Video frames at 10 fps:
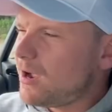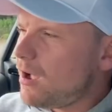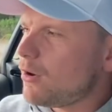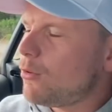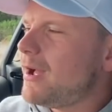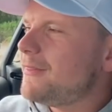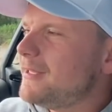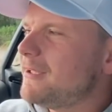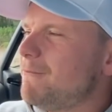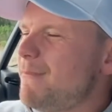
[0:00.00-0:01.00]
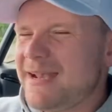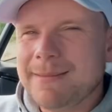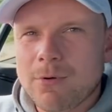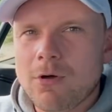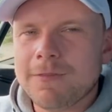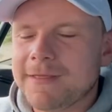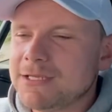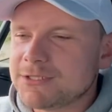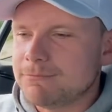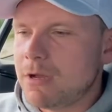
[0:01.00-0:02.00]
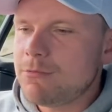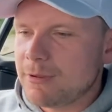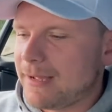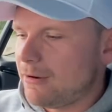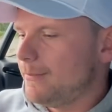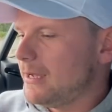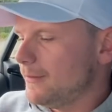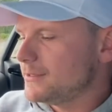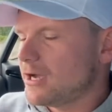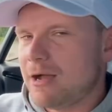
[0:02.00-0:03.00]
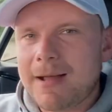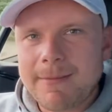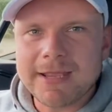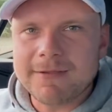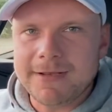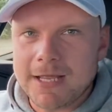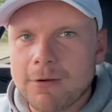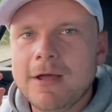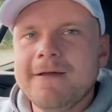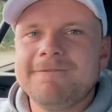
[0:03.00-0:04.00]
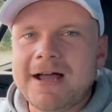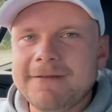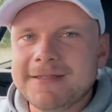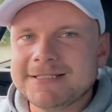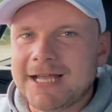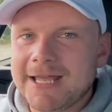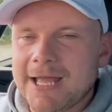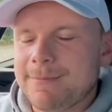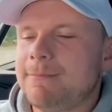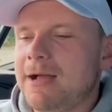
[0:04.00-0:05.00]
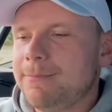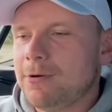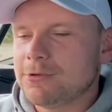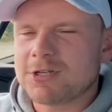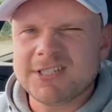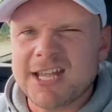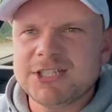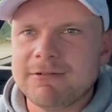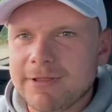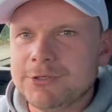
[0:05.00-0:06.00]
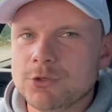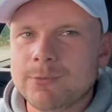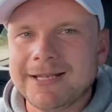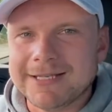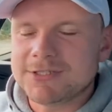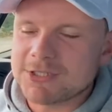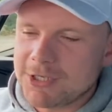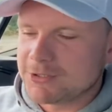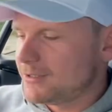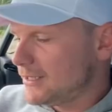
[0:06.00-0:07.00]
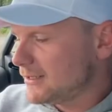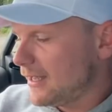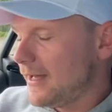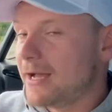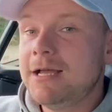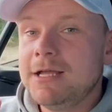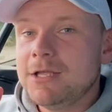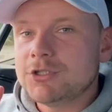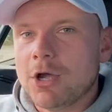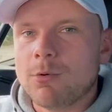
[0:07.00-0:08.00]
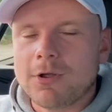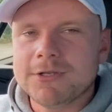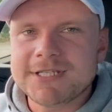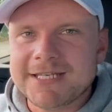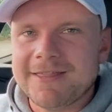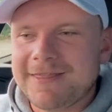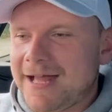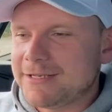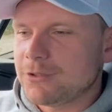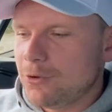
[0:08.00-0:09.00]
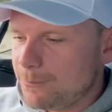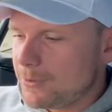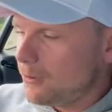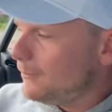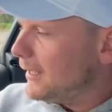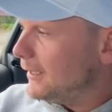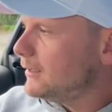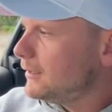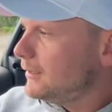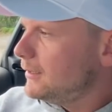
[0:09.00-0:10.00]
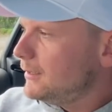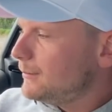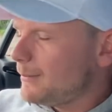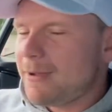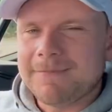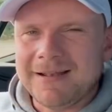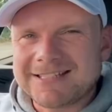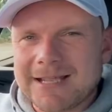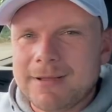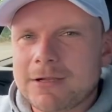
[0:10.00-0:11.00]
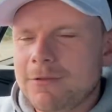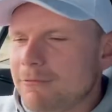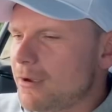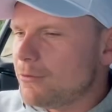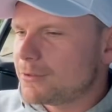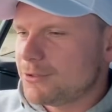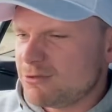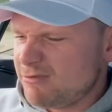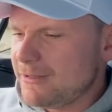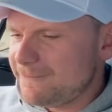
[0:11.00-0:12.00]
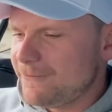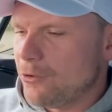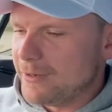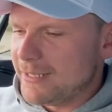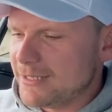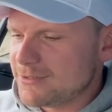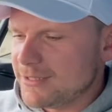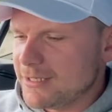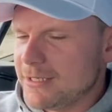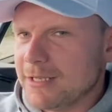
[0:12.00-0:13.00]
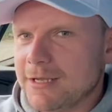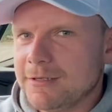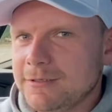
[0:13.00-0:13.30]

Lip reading: can't quite think of many more things to moan about this car. I might make a video, 5 things I hate about my Porsche, because they generally do well in search and things like that. So consider that upcoming. But apart from that, let's get back on the road, because the real fun is the